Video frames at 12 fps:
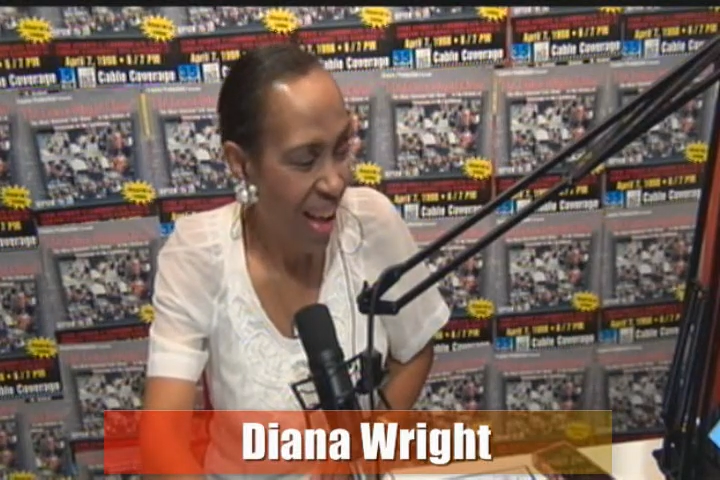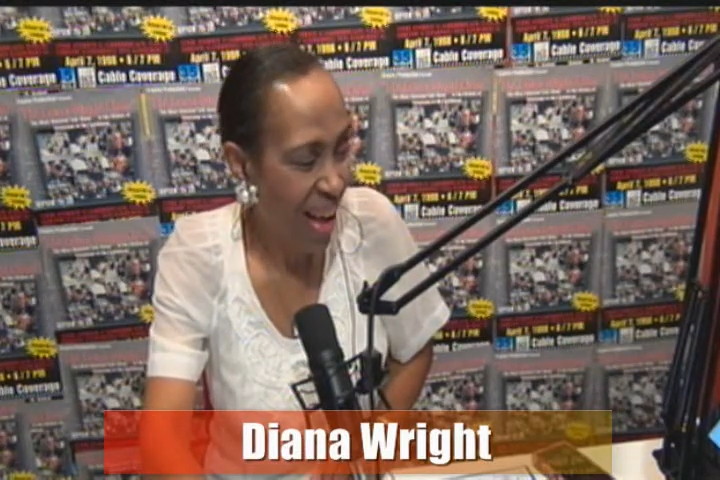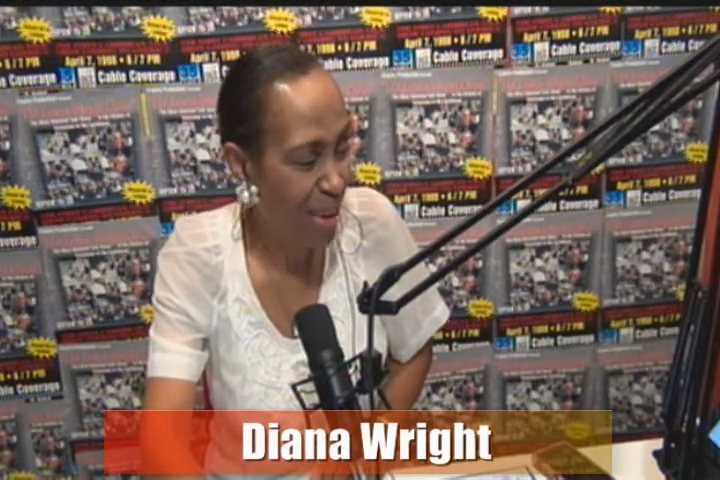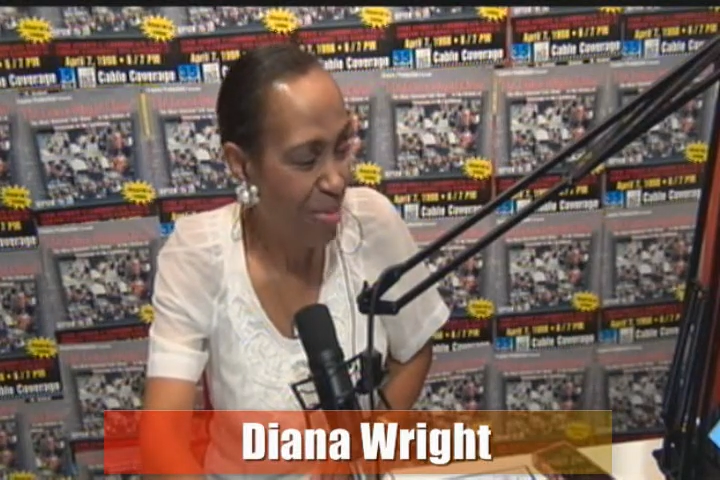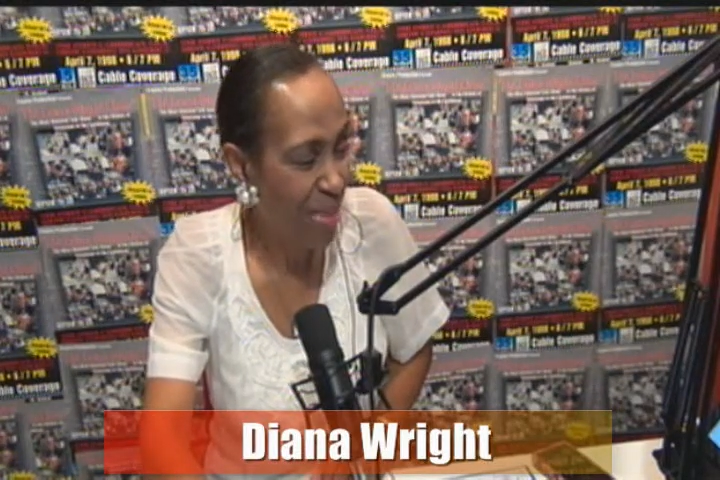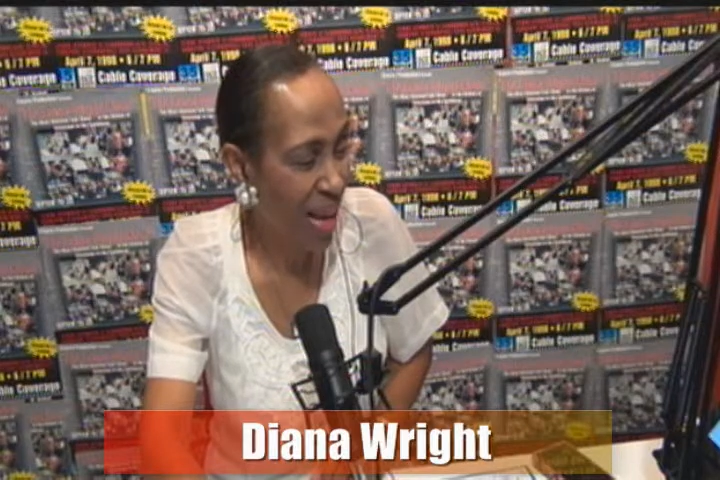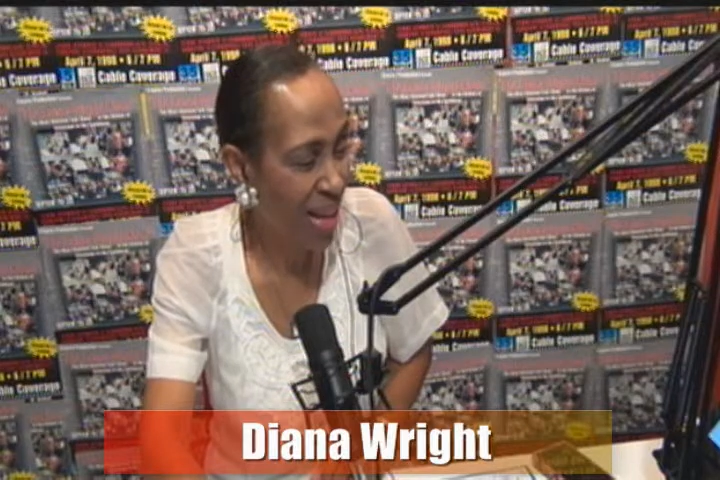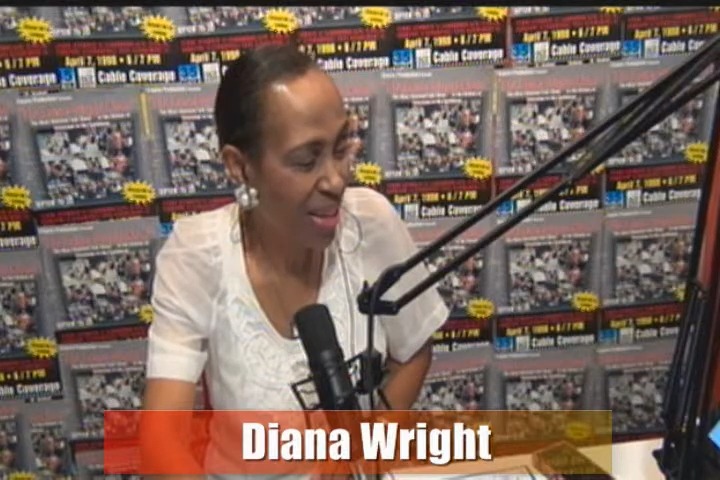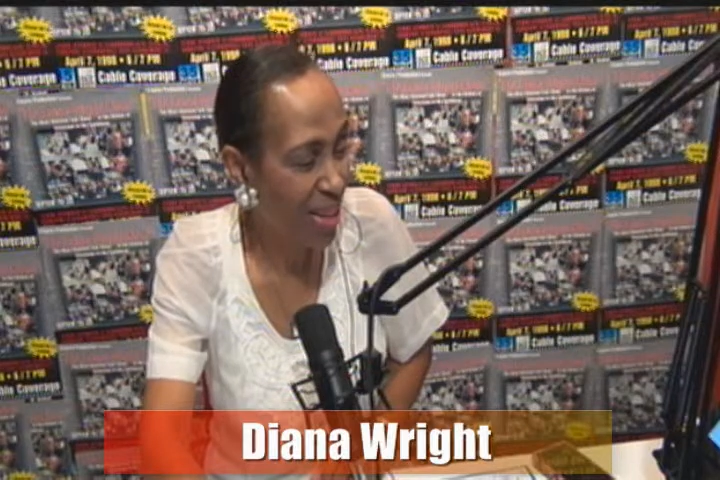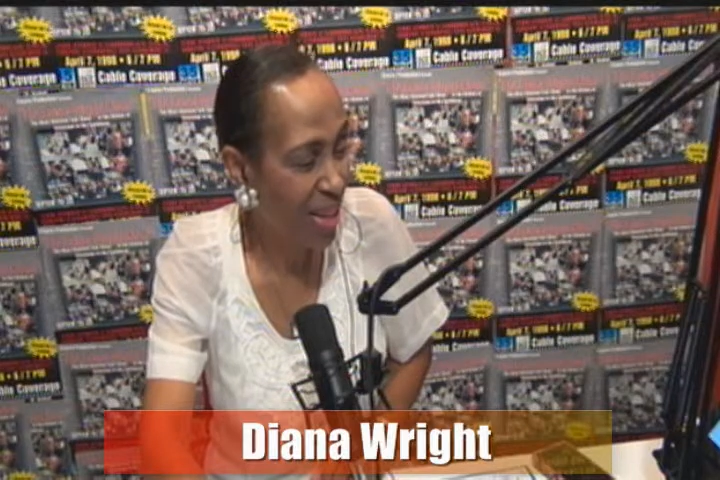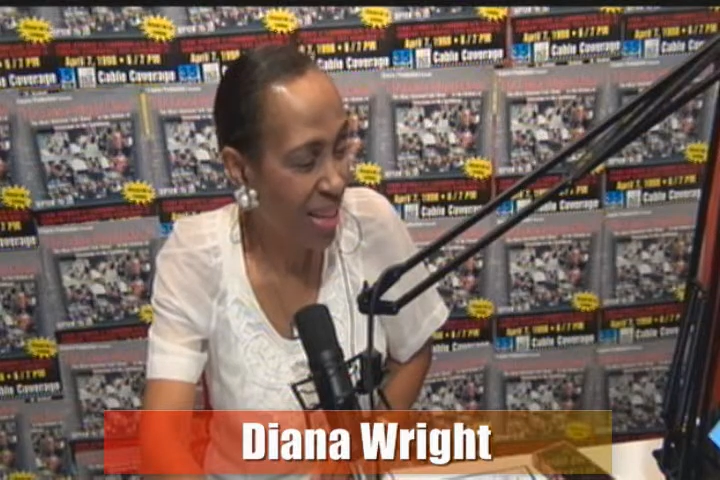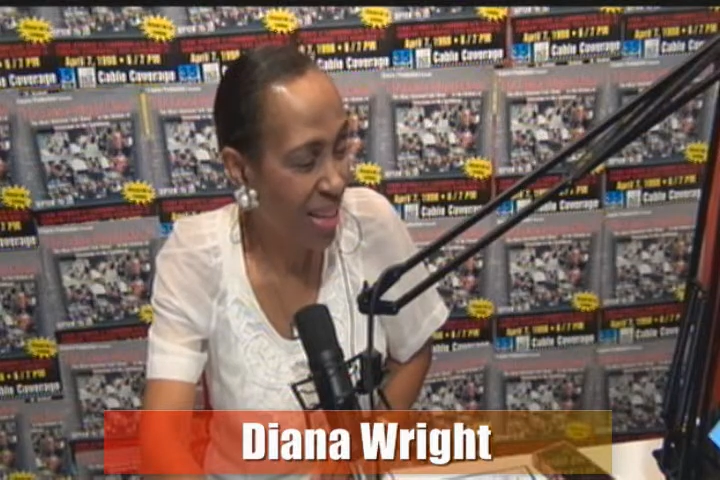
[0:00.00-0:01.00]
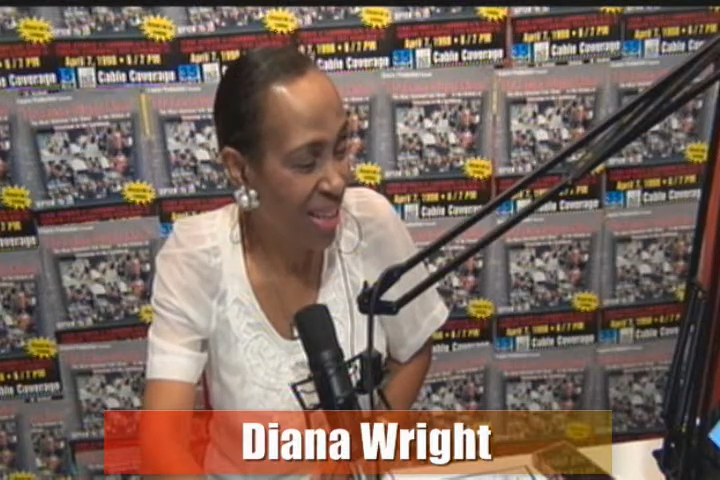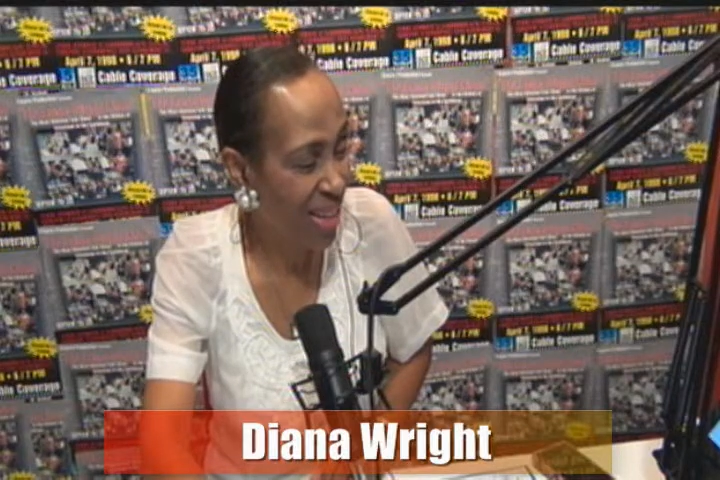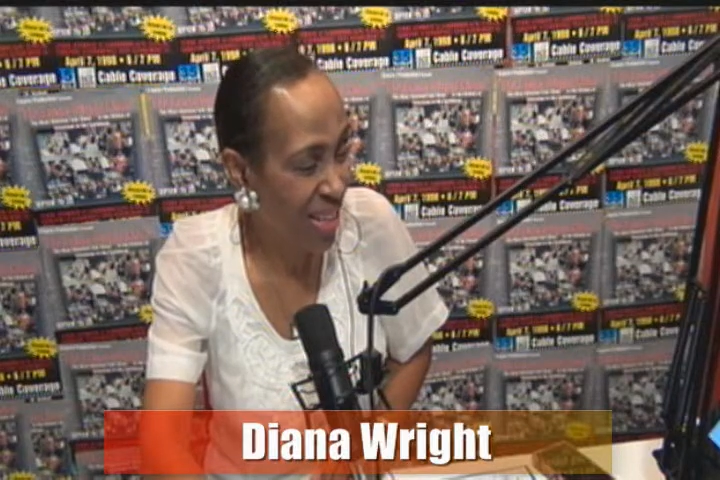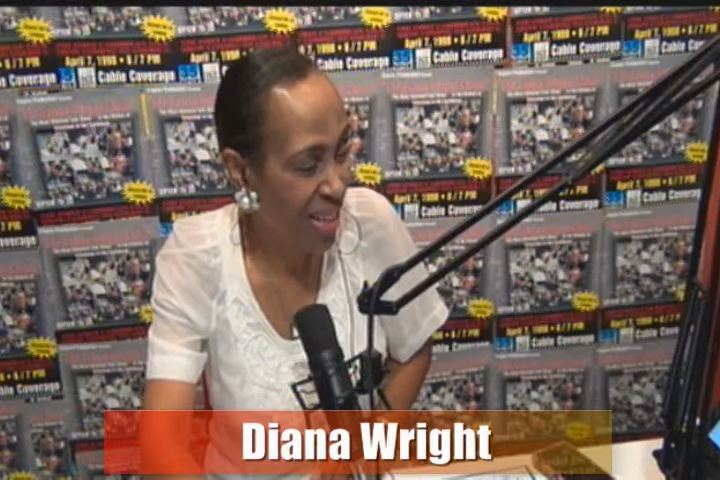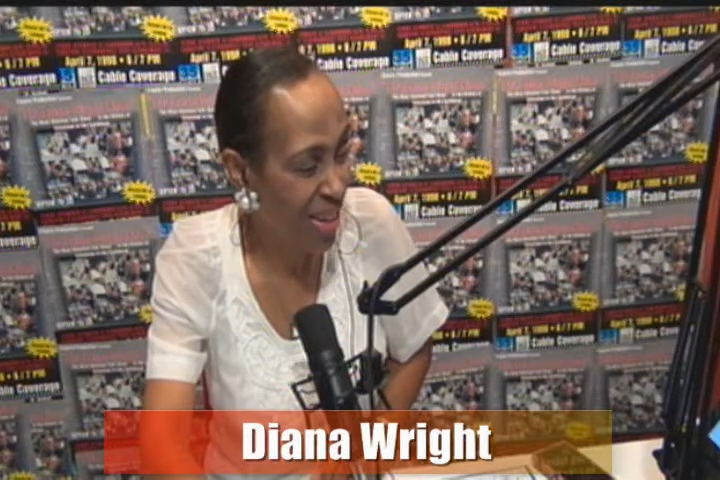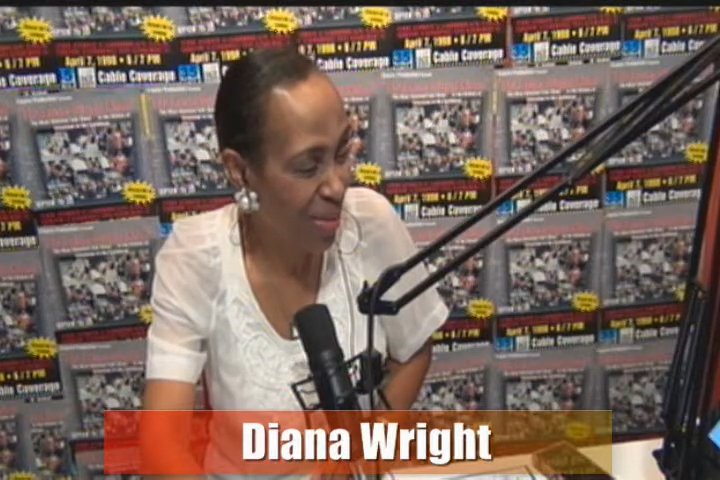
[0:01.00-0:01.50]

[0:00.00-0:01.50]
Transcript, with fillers: I'm not, you're cutting